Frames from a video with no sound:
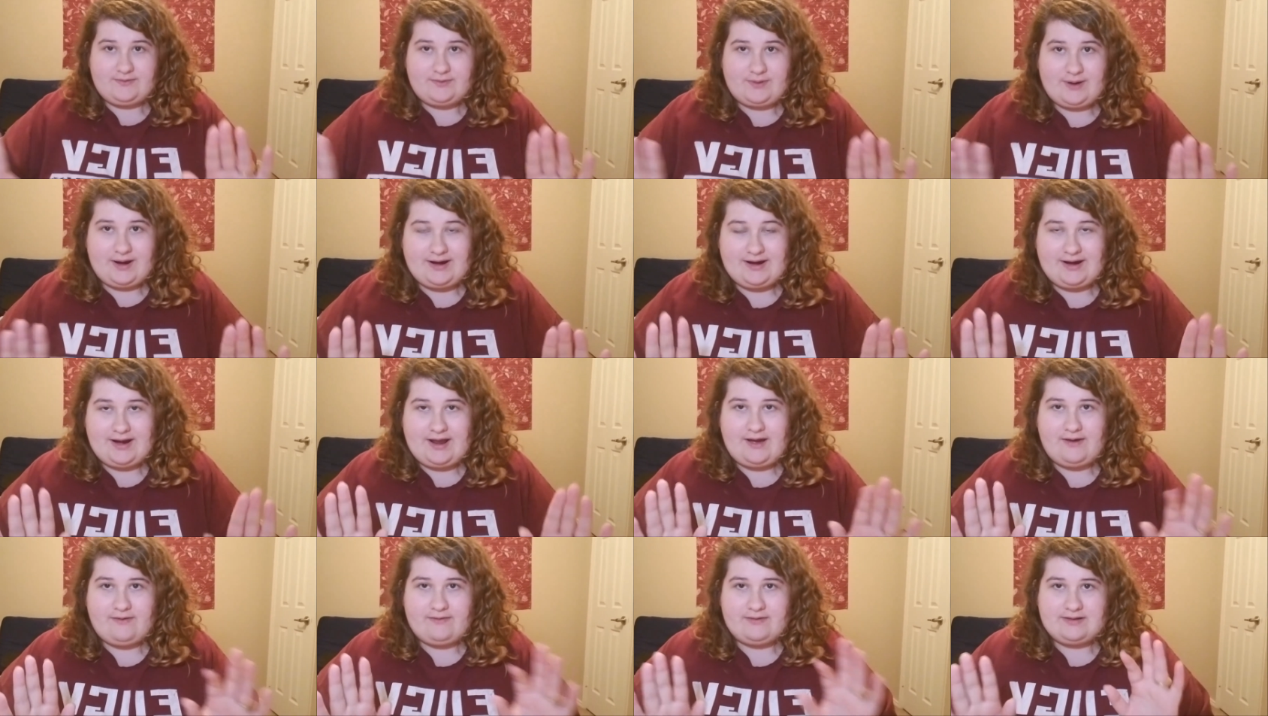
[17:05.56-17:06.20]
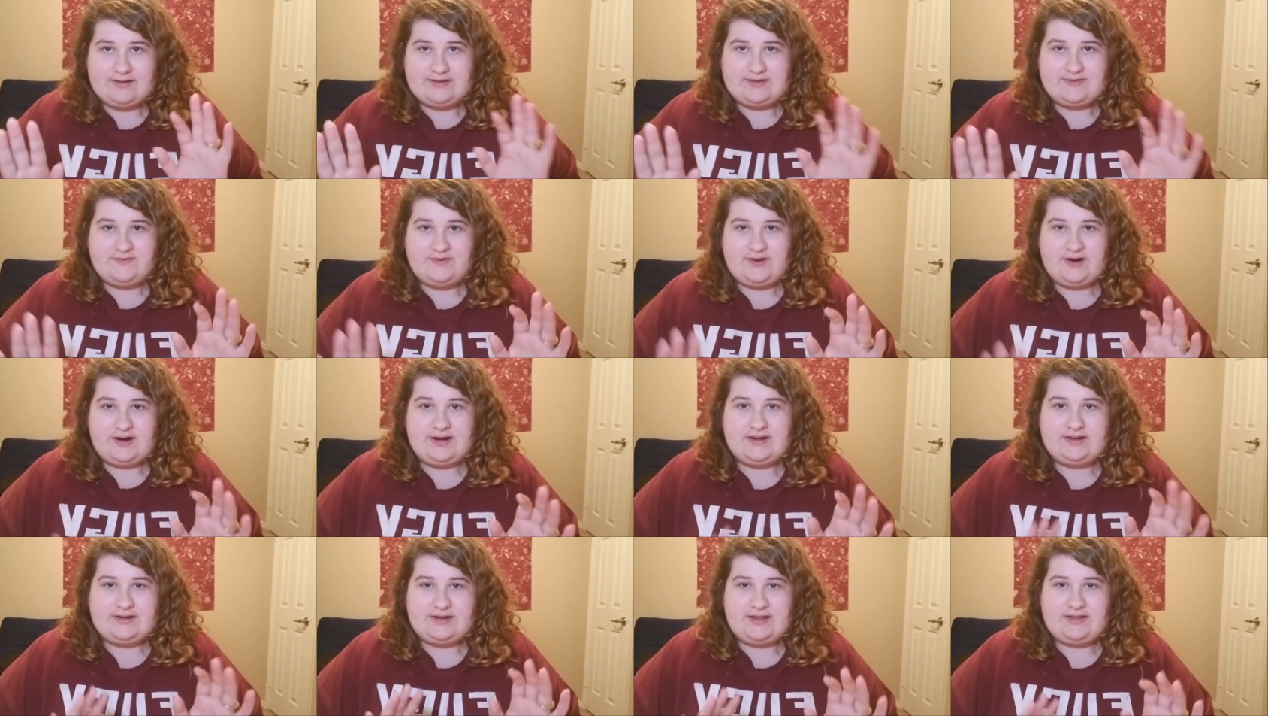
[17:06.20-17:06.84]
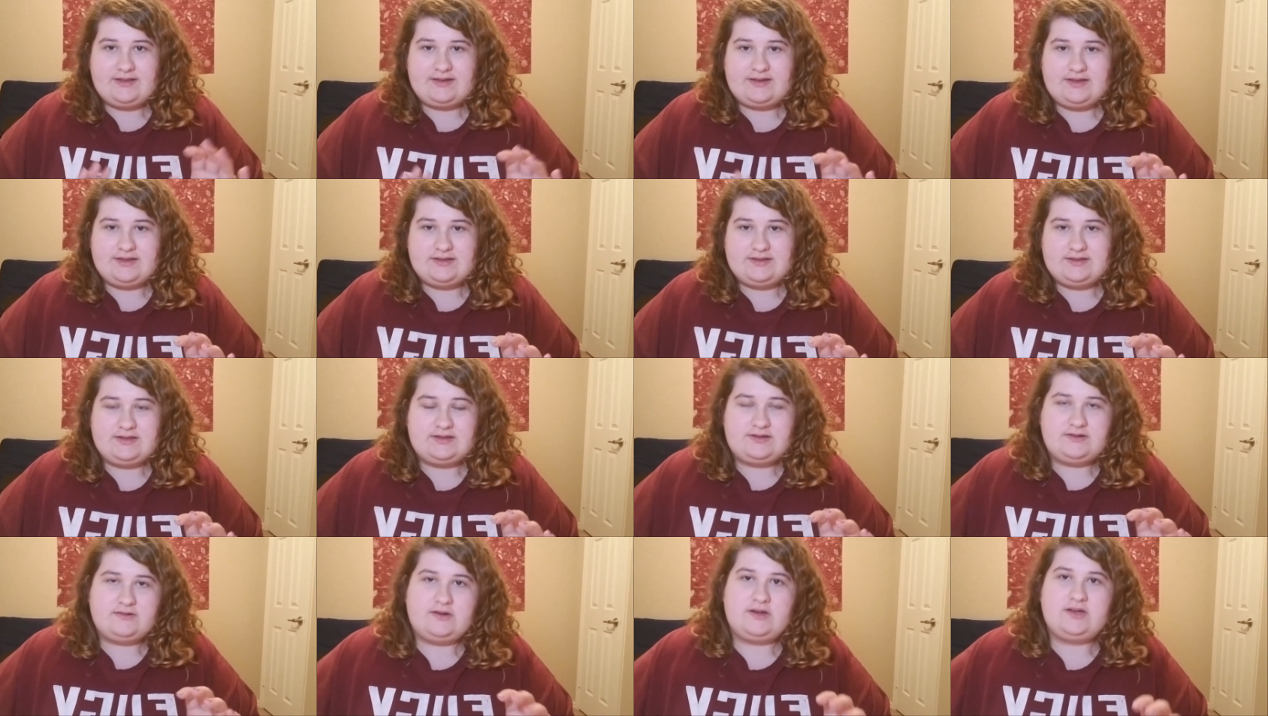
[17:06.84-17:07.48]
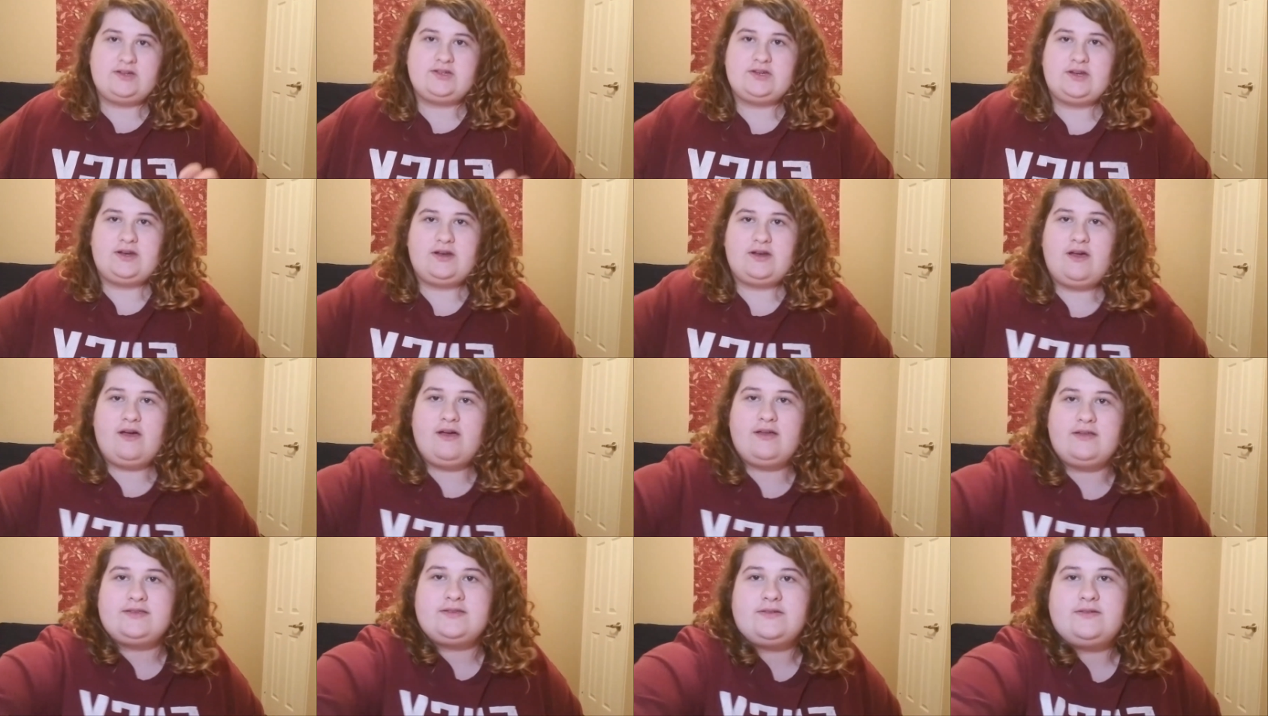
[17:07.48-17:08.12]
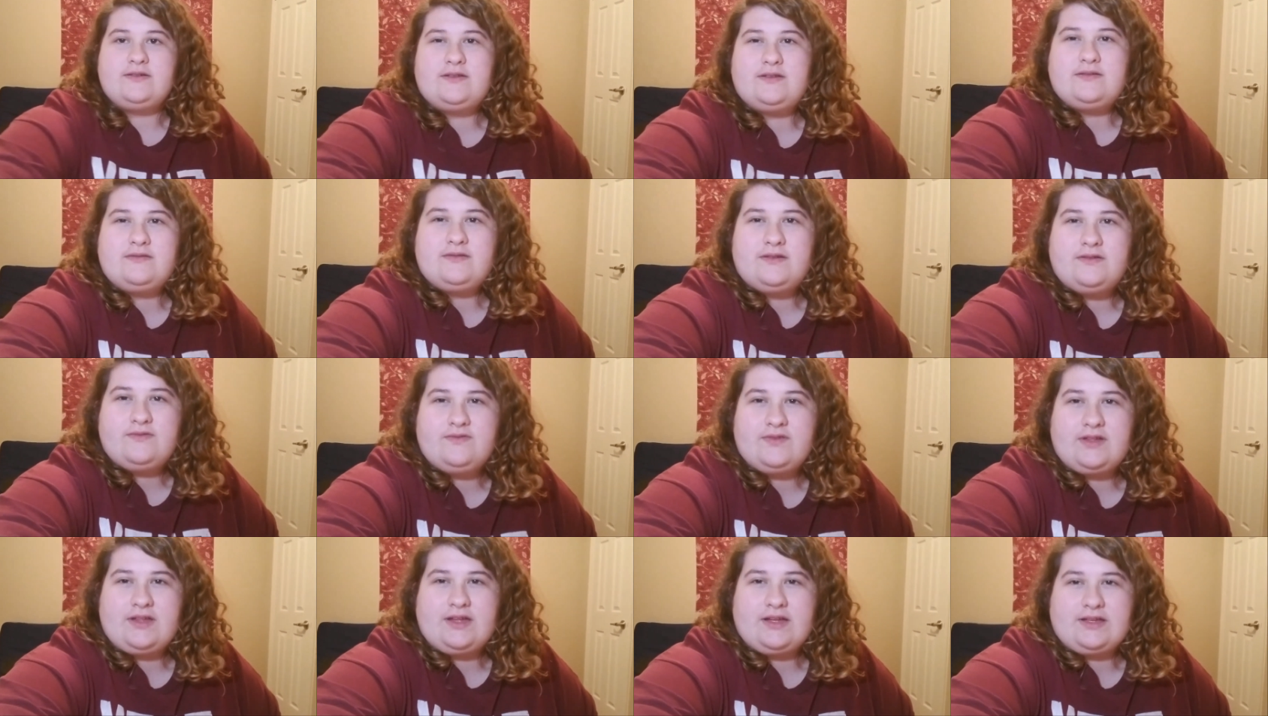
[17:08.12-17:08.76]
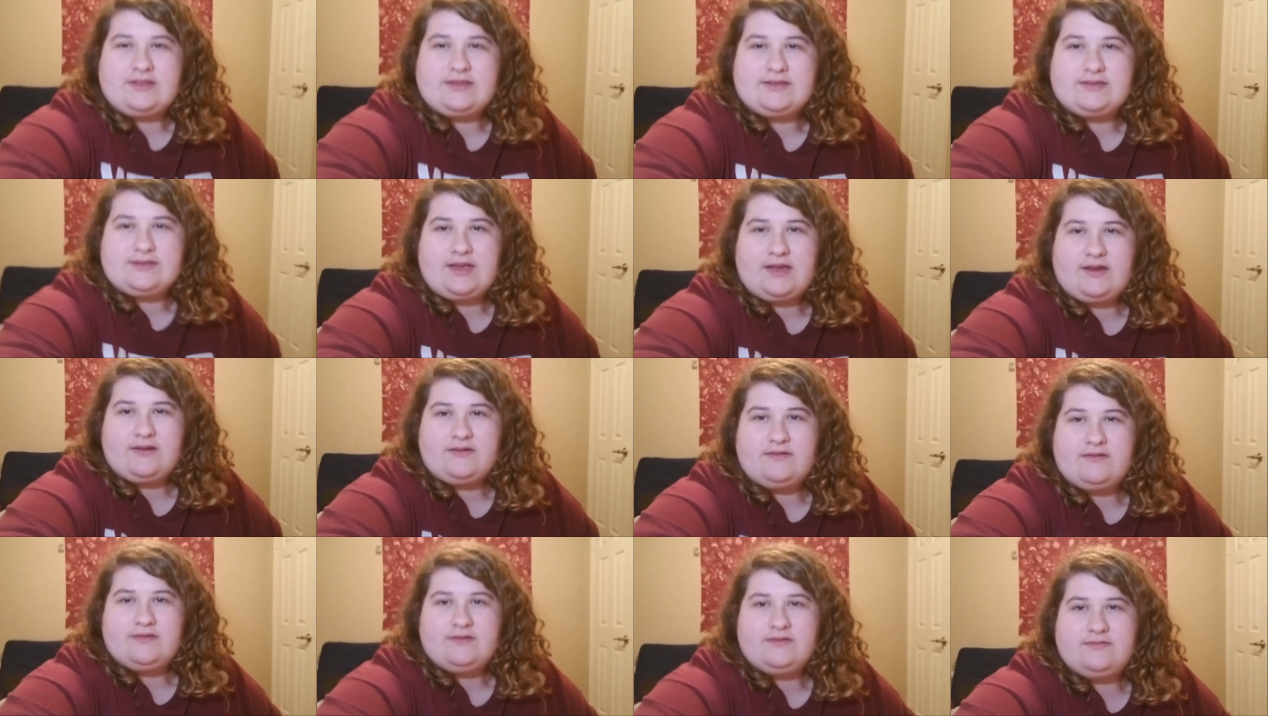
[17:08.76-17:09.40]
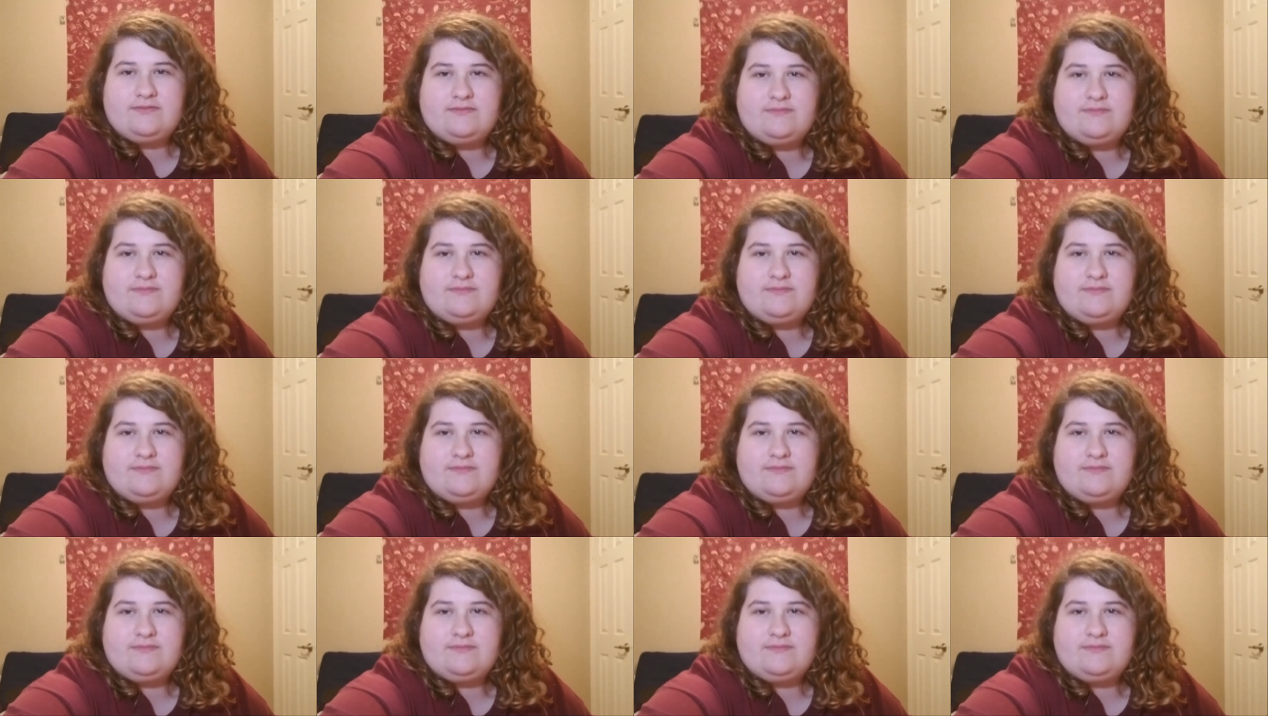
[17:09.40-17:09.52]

right now and it's a very delicate situation. Also, I don't know if I like this angle.